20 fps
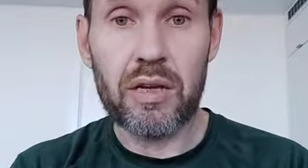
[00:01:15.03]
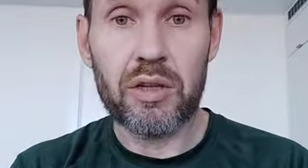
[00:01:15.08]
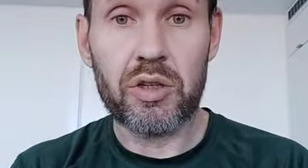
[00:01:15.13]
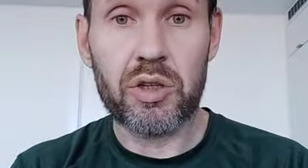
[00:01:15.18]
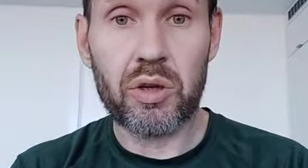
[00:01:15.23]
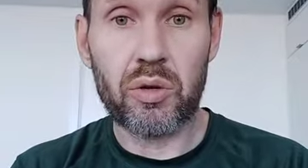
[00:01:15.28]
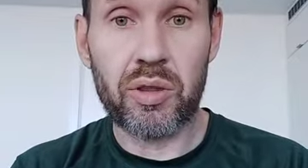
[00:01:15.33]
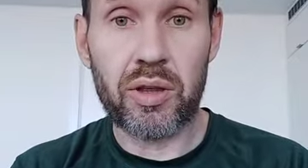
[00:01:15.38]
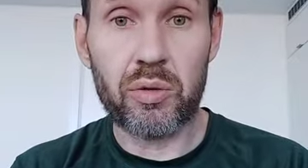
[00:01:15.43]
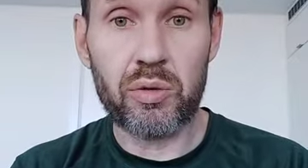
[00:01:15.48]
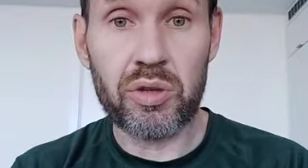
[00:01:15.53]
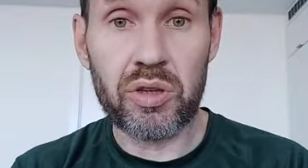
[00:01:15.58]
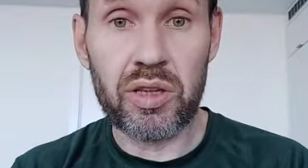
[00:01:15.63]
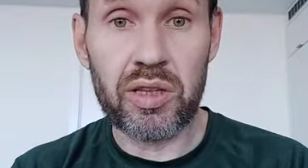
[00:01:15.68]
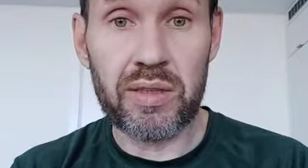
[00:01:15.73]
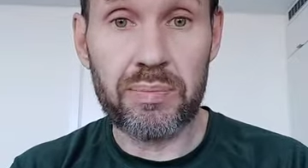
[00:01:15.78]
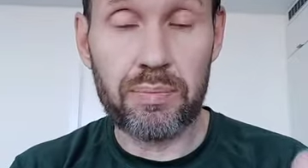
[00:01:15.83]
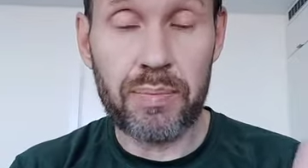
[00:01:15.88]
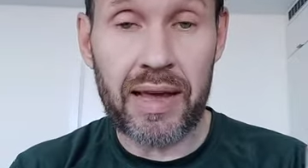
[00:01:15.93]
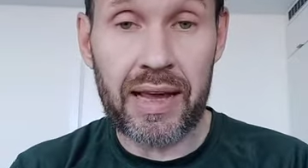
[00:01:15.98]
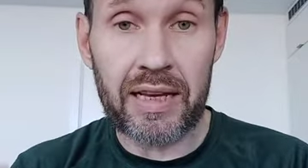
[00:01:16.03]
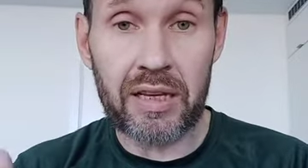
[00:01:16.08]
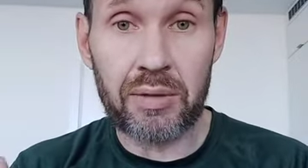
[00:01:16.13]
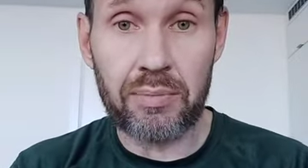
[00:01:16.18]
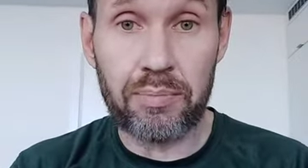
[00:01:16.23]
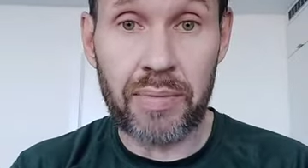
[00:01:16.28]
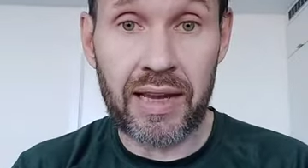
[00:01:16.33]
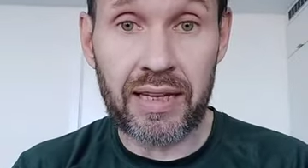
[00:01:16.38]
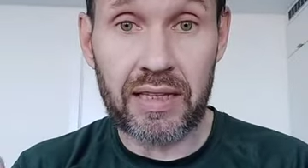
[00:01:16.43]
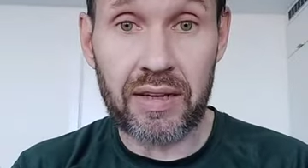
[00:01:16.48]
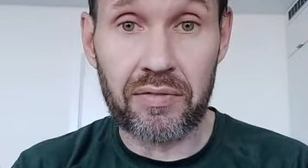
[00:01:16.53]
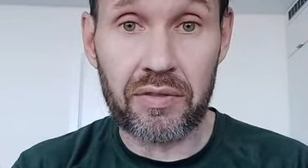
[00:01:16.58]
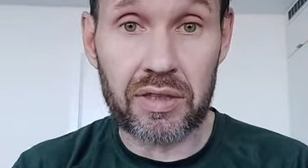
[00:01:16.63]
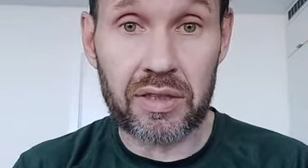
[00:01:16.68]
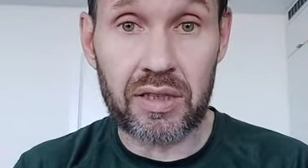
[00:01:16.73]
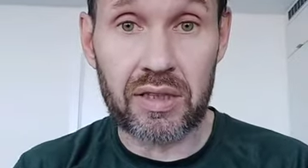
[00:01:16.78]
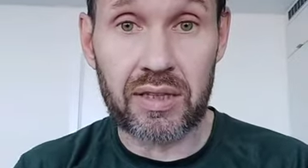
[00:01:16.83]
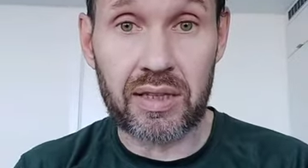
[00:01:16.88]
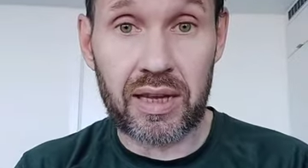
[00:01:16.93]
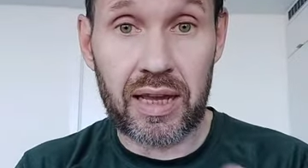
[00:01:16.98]
So those are the main main
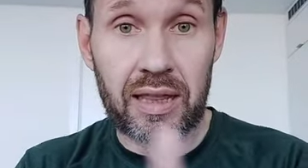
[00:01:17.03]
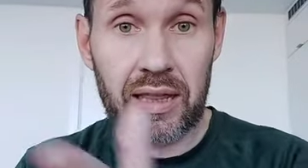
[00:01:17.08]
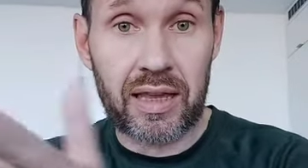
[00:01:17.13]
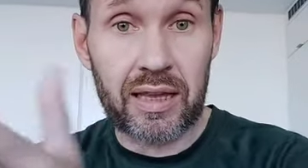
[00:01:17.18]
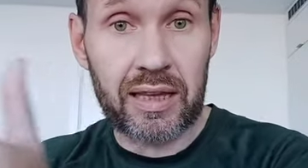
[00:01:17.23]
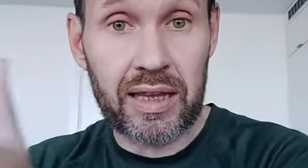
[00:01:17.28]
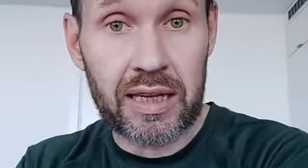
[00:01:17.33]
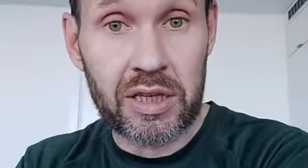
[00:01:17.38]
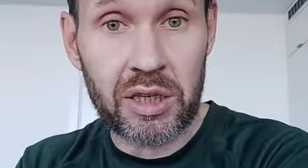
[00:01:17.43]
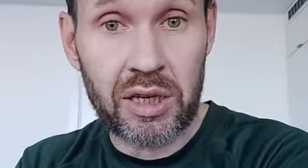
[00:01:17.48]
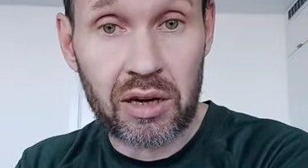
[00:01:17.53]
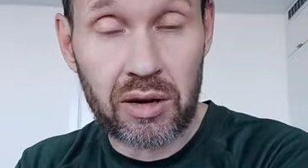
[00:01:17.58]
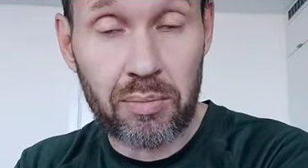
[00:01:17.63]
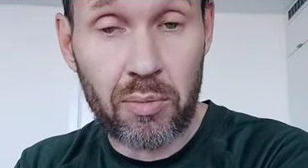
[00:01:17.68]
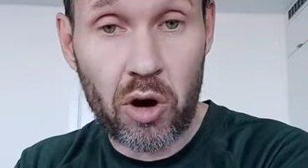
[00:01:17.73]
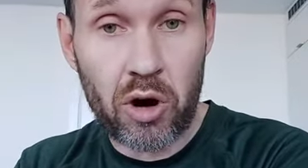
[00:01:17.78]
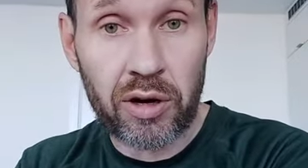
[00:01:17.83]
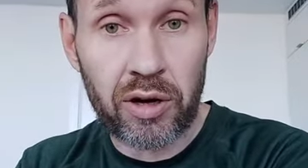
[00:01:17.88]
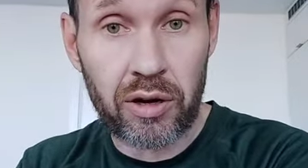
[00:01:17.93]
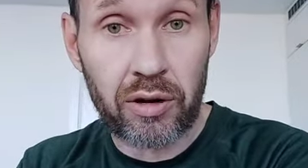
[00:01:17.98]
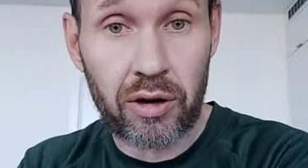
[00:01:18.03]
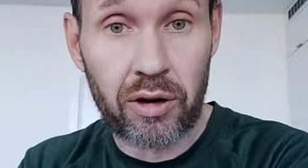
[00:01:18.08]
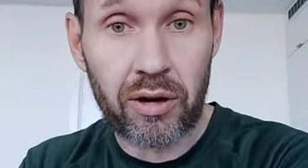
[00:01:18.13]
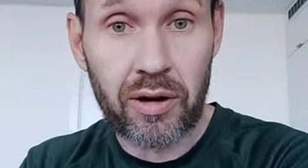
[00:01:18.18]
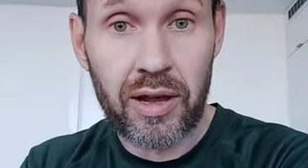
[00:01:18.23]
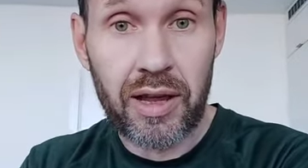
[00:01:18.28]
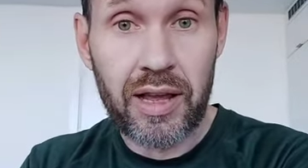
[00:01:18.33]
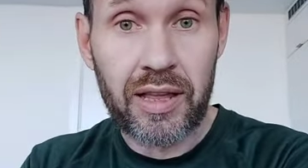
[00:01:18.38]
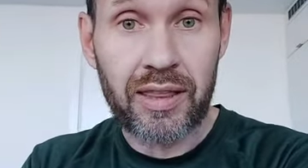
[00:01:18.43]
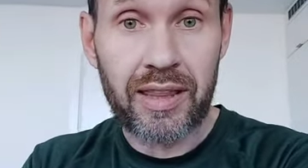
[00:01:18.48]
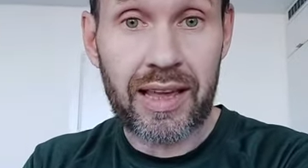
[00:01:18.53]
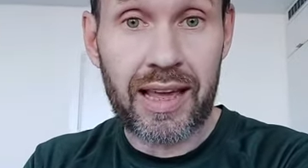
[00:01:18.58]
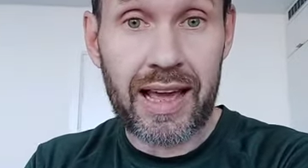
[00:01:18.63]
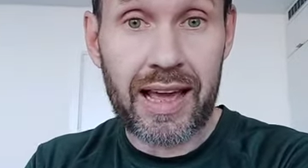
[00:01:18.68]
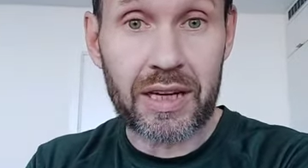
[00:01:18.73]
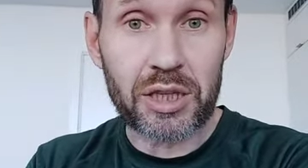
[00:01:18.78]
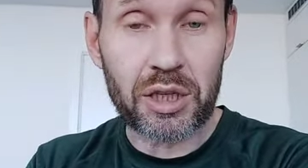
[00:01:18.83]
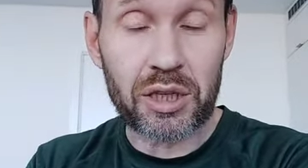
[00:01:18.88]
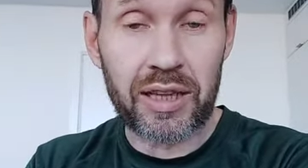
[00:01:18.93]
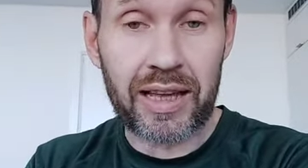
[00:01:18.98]
differences. And then Legendary Marketer, they
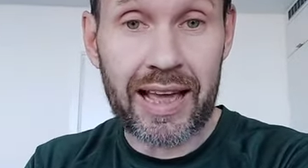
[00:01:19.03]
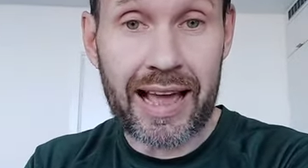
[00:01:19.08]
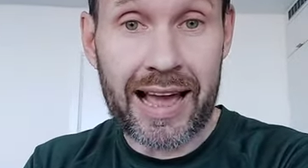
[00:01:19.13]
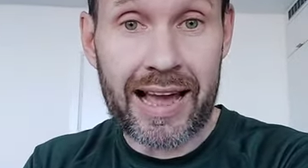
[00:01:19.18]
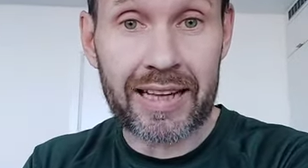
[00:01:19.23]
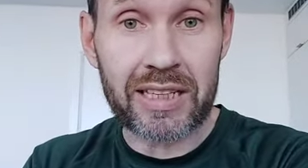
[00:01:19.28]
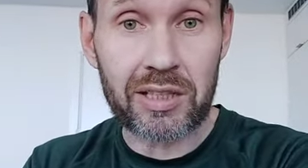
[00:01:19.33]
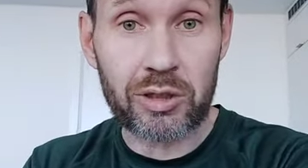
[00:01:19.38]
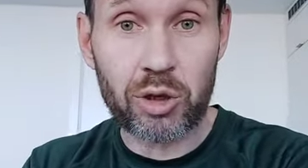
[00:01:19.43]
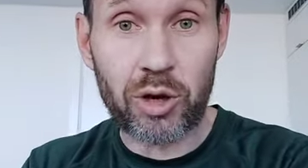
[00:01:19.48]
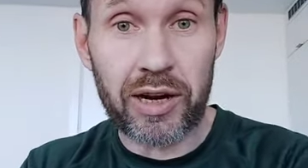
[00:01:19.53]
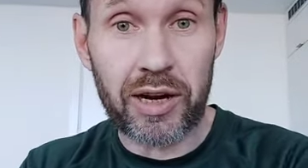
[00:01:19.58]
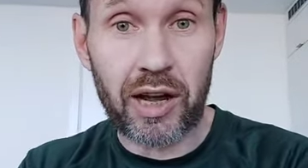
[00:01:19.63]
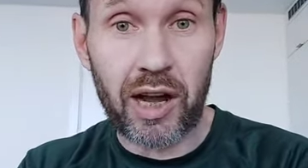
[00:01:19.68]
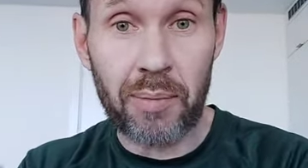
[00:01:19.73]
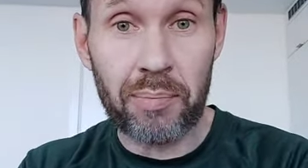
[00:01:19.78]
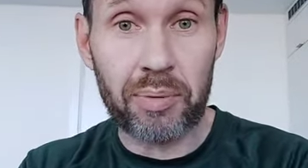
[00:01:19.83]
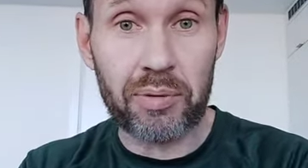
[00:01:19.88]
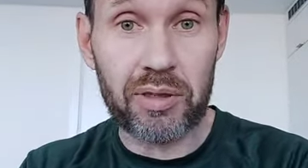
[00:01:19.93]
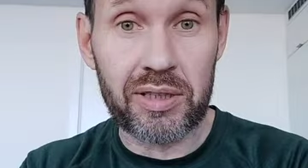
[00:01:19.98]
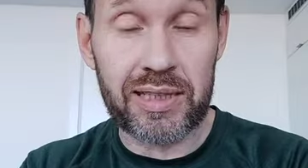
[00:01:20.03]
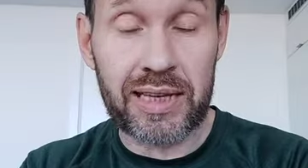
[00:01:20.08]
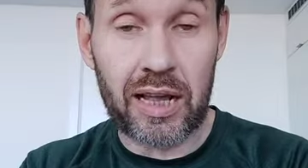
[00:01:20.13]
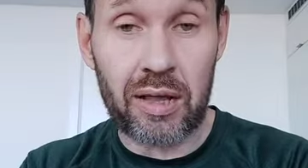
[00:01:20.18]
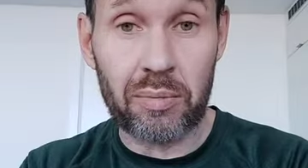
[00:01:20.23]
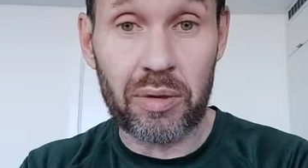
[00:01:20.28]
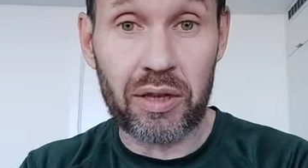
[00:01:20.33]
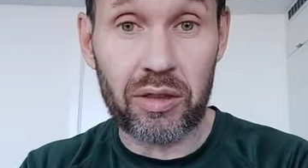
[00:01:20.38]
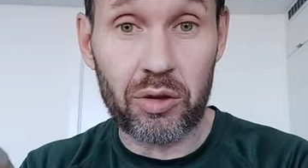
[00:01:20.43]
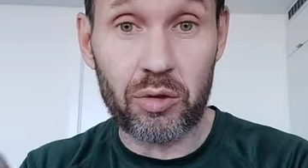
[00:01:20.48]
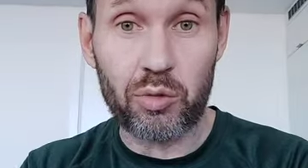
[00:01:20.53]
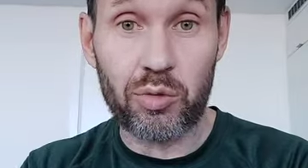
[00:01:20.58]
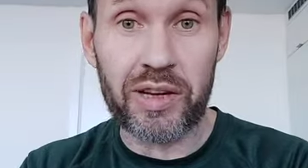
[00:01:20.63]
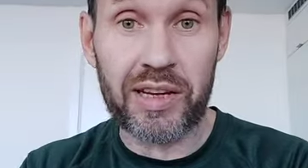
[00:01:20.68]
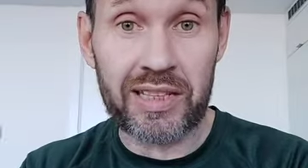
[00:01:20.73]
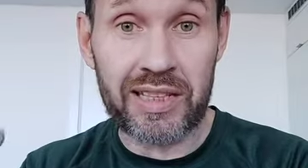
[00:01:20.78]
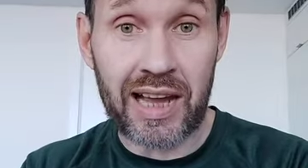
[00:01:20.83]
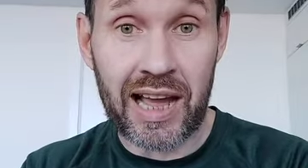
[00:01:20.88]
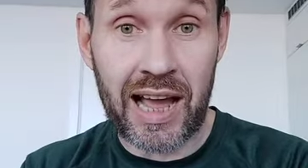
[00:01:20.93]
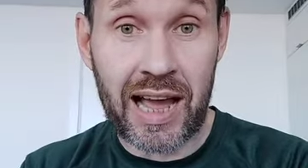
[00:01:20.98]
actually asked, tried to upsell me
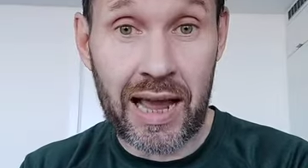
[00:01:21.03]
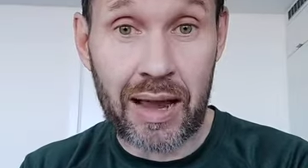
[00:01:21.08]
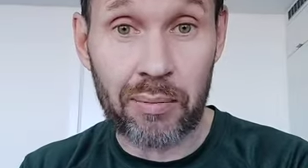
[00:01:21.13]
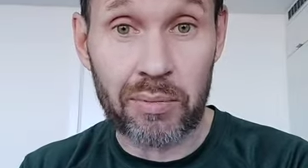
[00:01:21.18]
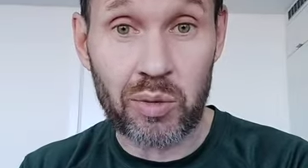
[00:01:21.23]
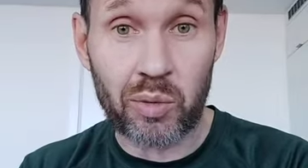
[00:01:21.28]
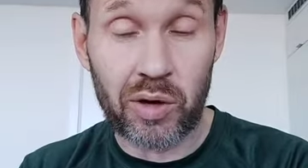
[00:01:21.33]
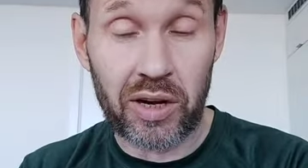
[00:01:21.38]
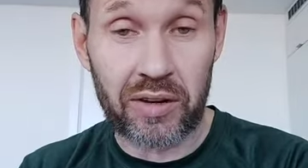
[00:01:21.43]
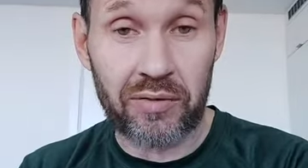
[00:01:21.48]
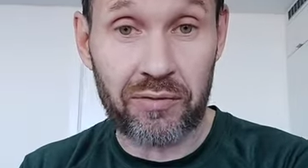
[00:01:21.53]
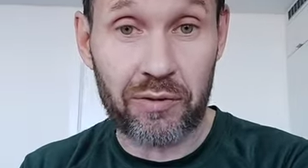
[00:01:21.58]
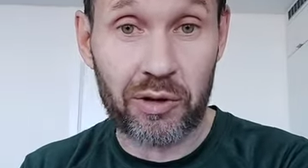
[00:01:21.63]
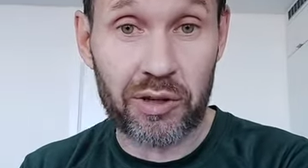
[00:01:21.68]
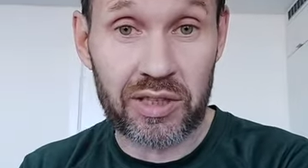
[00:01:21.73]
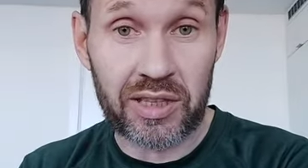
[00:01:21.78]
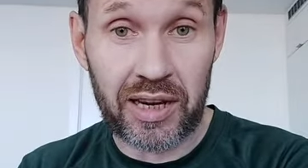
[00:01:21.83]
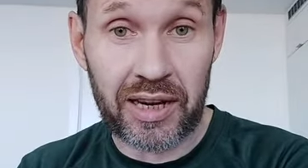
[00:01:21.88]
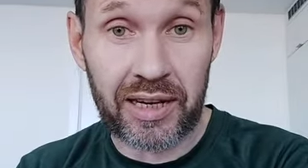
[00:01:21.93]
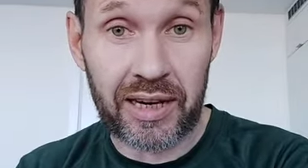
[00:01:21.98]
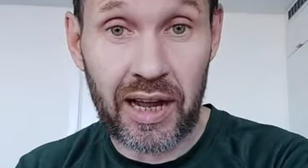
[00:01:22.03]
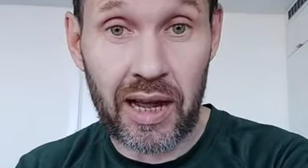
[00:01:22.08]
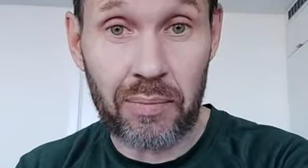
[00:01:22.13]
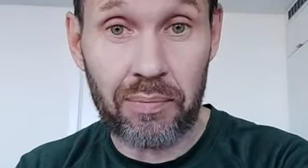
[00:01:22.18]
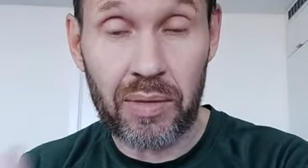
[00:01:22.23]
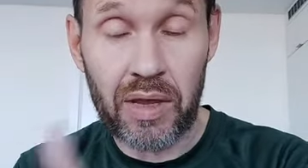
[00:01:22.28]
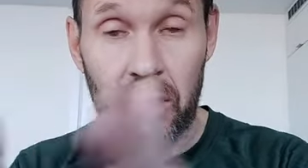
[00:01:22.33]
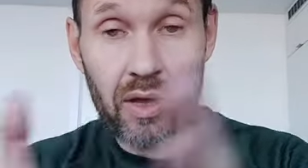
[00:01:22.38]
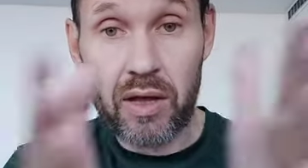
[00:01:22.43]
three times when I first signed up.